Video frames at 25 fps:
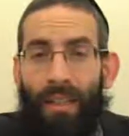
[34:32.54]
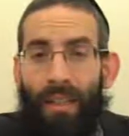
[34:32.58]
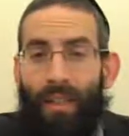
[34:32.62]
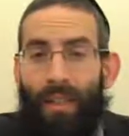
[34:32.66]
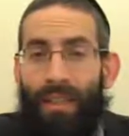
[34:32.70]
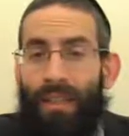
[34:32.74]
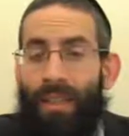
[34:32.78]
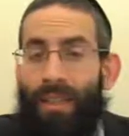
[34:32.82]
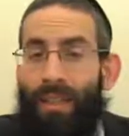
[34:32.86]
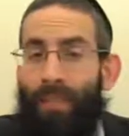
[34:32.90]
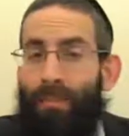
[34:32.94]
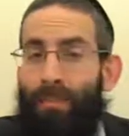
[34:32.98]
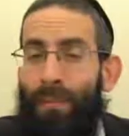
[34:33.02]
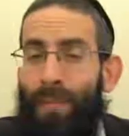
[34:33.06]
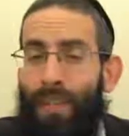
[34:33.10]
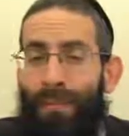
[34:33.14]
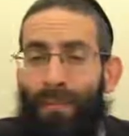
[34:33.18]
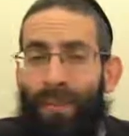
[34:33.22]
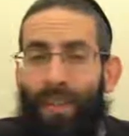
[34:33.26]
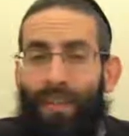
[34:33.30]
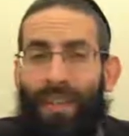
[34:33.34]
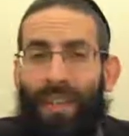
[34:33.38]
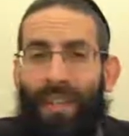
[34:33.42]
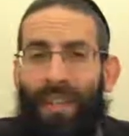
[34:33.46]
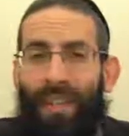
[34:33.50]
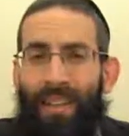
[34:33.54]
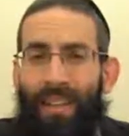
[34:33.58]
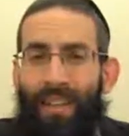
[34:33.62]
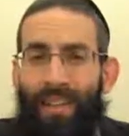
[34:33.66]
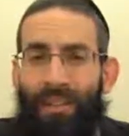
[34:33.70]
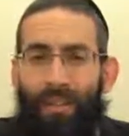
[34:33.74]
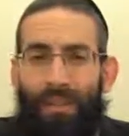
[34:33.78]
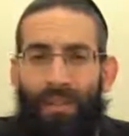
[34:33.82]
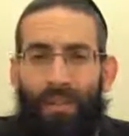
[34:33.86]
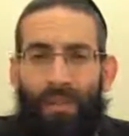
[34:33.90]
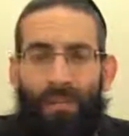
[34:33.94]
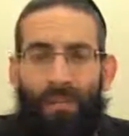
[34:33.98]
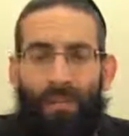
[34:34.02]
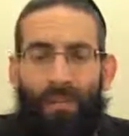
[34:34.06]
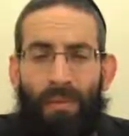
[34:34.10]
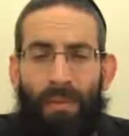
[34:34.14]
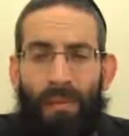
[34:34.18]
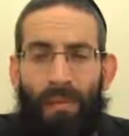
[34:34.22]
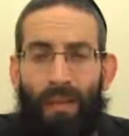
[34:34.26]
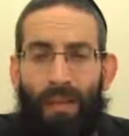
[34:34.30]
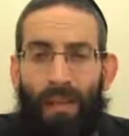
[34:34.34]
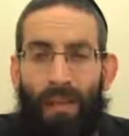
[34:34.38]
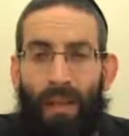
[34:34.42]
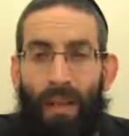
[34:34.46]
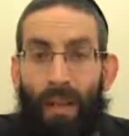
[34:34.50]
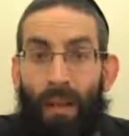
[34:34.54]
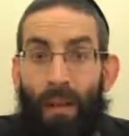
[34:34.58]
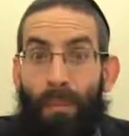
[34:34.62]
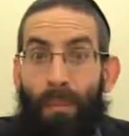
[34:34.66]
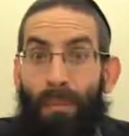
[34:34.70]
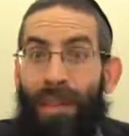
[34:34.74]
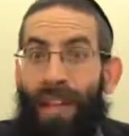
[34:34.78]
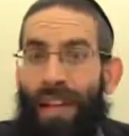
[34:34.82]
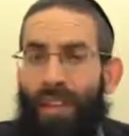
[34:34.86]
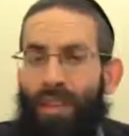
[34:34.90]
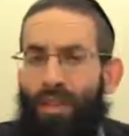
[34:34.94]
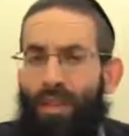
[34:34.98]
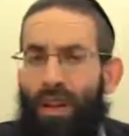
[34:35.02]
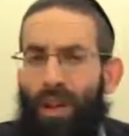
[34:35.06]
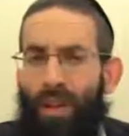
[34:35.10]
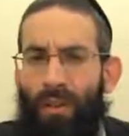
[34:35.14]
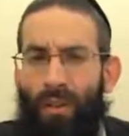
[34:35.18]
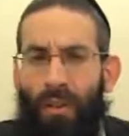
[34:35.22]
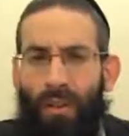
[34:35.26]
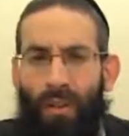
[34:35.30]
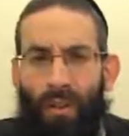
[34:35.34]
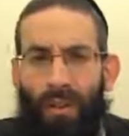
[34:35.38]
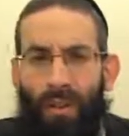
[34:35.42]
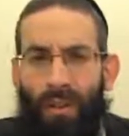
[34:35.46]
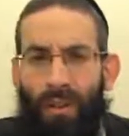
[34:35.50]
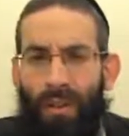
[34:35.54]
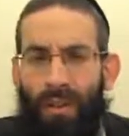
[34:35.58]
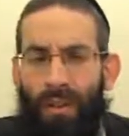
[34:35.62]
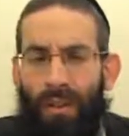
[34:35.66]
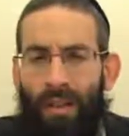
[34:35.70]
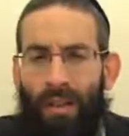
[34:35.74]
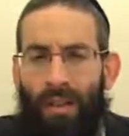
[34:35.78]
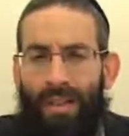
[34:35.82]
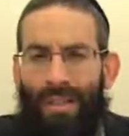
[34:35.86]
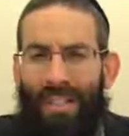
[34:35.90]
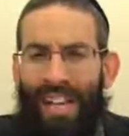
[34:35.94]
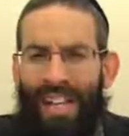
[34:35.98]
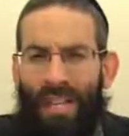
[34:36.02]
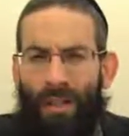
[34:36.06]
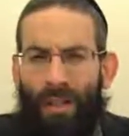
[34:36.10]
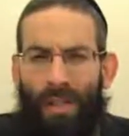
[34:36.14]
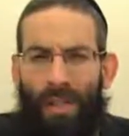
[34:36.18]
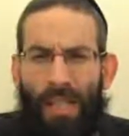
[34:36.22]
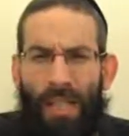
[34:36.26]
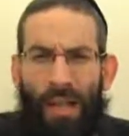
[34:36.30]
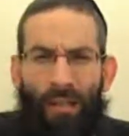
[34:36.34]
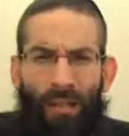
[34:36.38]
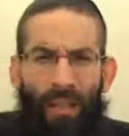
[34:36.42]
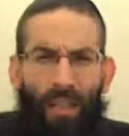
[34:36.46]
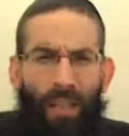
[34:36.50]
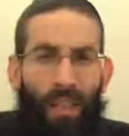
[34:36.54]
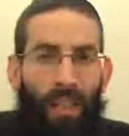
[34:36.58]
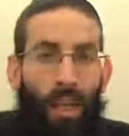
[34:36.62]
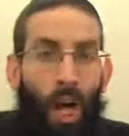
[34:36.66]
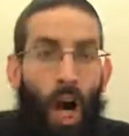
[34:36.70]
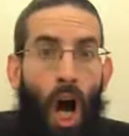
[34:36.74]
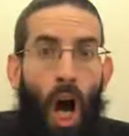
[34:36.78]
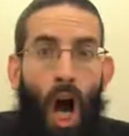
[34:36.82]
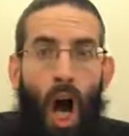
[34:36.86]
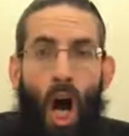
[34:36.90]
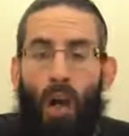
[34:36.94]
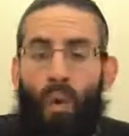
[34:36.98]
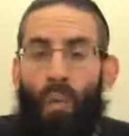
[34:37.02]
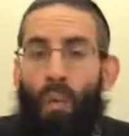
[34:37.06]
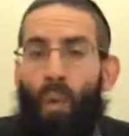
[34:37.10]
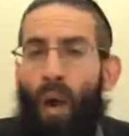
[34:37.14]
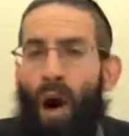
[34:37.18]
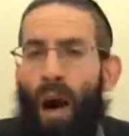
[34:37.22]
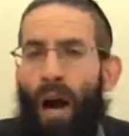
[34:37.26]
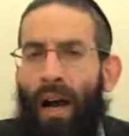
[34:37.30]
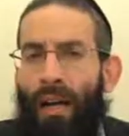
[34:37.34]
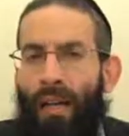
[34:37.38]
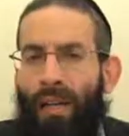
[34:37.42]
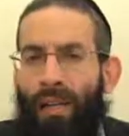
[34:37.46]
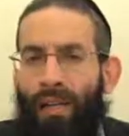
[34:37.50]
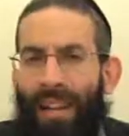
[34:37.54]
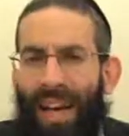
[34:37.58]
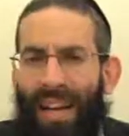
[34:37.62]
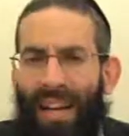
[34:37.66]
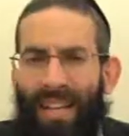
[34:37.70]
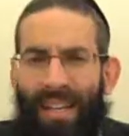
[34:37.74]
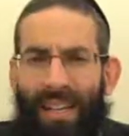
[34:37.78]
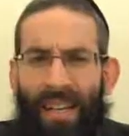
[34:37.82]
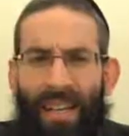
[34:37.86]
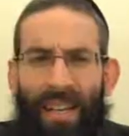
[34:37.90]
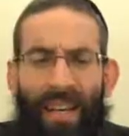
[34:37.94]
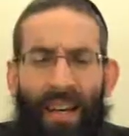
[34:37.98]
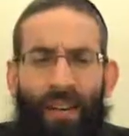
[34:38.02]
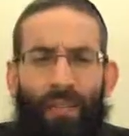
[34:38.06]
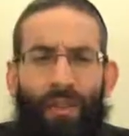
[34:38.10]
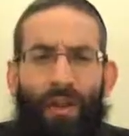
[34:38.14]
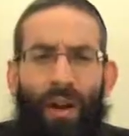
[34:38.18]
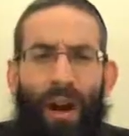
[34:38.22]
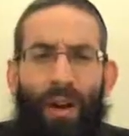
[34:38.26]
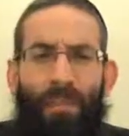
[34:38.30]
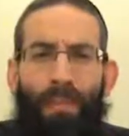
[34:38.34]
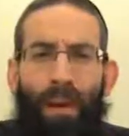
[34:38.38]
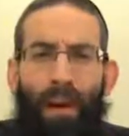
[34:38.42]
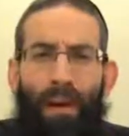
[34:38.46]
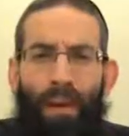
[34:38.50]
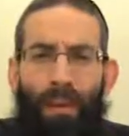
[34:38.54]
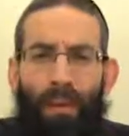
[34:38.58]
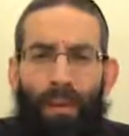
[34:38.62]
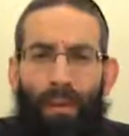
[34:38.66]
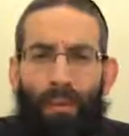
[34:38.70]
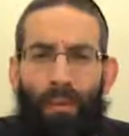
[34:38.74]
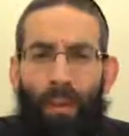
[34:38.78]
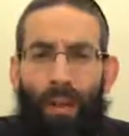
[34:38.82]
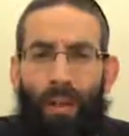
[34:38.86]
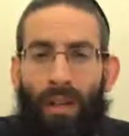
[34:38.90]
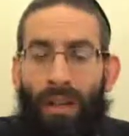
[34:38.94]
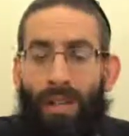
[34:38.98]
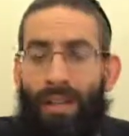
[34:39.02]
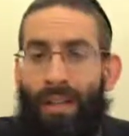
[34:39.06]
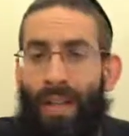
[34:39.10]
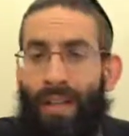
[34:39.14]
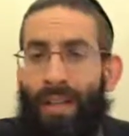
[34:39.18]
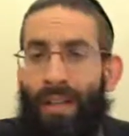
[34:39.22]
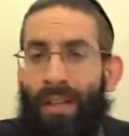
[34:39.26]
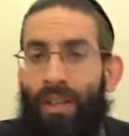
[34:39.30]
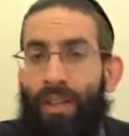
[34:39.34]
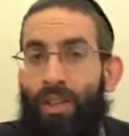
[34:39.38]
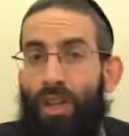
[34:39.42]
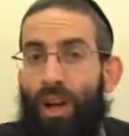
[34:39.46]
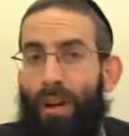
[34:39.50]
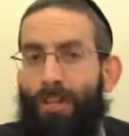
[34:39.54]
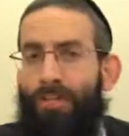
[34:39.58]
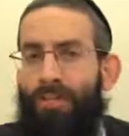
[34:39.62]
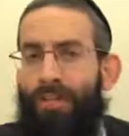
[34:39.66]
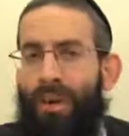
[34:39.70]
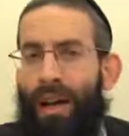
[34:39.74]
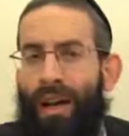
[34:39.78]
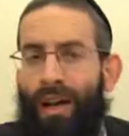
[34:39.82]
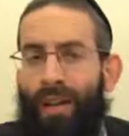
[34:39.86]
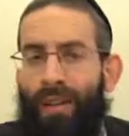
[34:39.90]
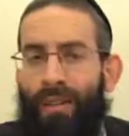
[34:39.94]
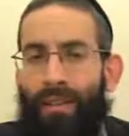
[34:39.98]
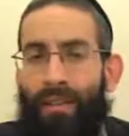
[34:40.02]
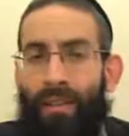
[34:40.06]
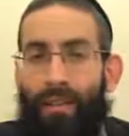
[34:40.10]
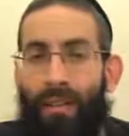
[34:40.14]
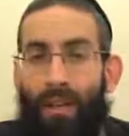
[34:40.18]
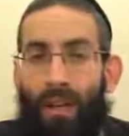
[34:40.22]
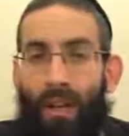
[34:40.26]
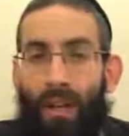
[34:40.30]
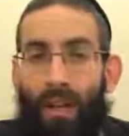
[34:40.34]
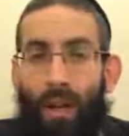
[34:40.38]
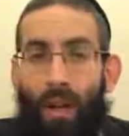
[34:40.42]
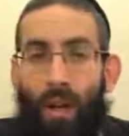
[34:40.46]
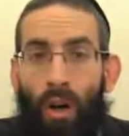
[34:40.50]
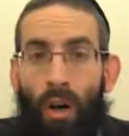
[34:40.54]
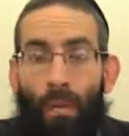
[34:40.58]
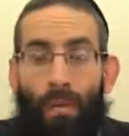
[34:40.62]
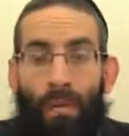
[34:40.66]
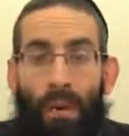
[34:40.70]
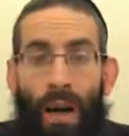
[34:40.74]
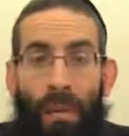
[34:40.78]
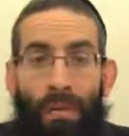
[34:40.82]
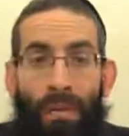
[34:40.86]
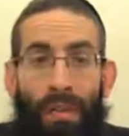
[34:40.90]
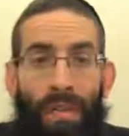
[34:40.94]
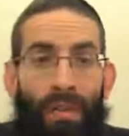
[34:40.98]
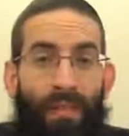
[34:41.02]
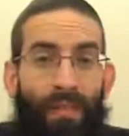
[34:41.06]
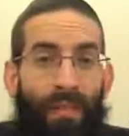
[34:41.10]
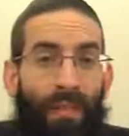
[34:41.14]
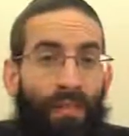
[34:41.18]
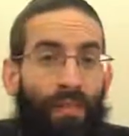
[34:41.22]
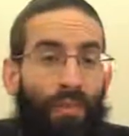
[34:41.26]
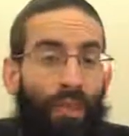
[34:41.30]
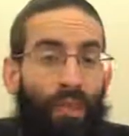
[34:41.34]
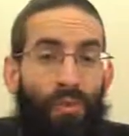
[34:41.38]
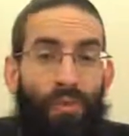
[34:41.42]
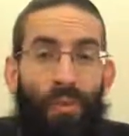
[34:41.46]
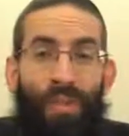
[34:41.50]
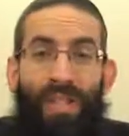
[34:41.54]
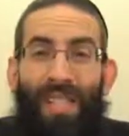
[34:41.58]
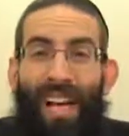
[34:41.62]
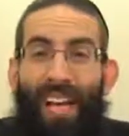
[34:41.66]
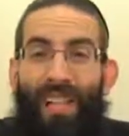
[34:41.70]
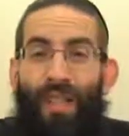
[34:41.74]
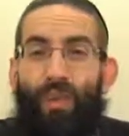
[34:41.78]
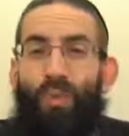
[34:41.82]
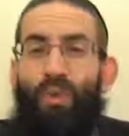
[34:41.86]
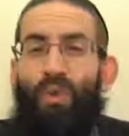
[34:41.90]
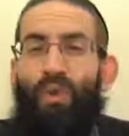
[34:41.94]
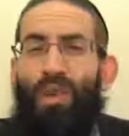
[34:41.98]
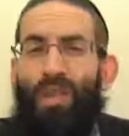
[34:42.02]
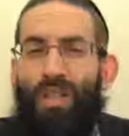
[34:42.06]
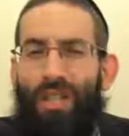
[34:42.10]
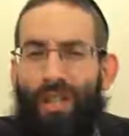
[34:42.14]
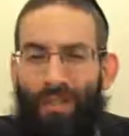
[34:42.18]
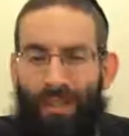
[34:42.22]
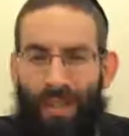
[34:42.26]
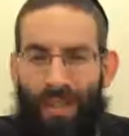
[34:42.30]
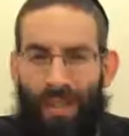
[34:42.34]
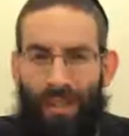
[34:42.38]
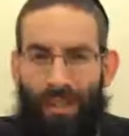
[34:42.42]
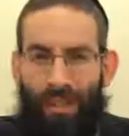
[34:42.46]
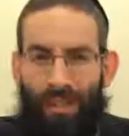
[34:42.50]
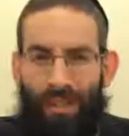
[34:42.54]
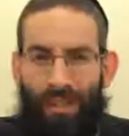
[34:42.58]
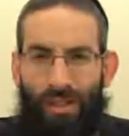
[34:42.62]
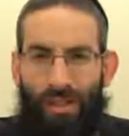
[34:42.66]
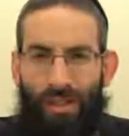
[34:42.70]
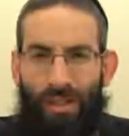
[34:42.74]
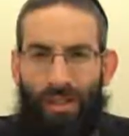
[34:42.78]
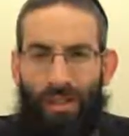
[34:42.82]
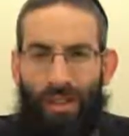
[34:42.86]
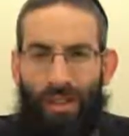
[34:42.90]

the mitzvah of Kiddush min haTorah is not specifically on wine. That is a chiv d'Rabbanan. One could say Kiddush on bread, or perhaps even just recite the words of Kiddush.